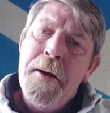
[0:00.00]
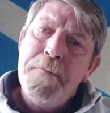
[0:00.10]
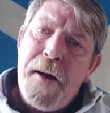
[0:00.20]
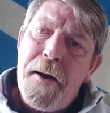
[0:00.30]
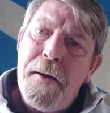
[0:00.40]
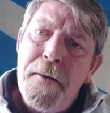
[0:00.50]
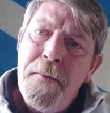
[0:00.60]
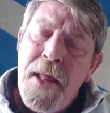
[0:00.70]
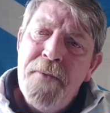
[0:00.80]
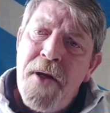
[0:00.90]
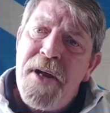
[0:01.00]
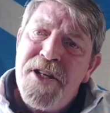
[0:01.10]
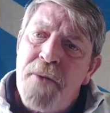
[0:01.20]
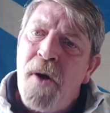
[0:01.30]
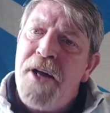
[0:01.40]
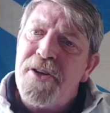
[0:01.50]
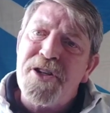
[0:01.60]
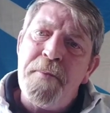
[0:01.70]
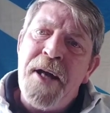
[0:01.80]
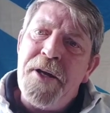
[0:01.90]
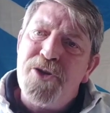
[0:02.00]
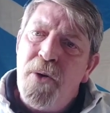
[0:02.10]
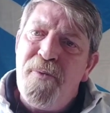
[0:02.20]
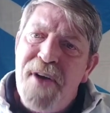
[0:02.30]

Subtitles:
But the reason why there's so many job